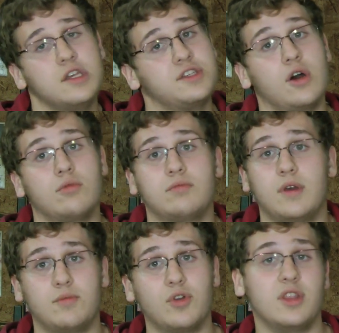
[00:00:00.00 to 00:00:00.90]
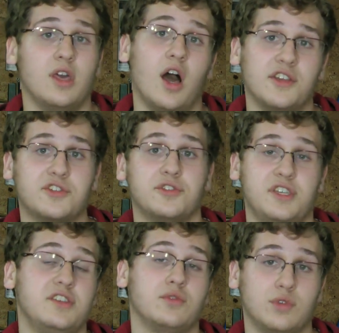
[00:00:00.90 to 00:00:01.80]
So really, Oscar
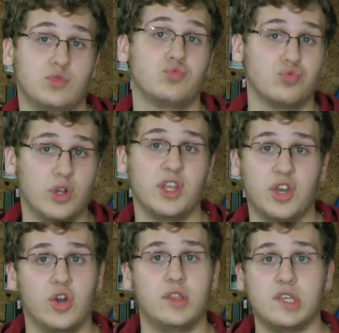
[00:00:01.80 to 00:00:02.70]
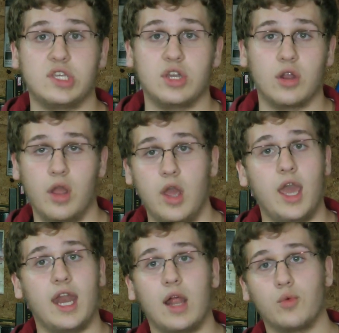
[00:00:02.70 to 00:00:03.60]
season was really good this year,
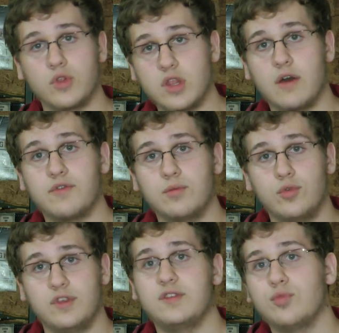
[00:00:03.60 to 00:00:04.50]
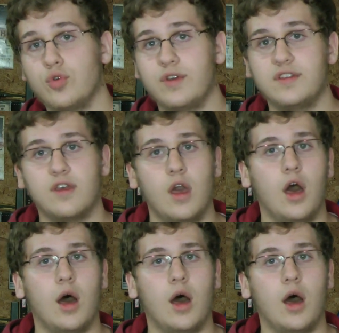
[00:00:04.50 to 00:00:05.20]
and I really love these movies.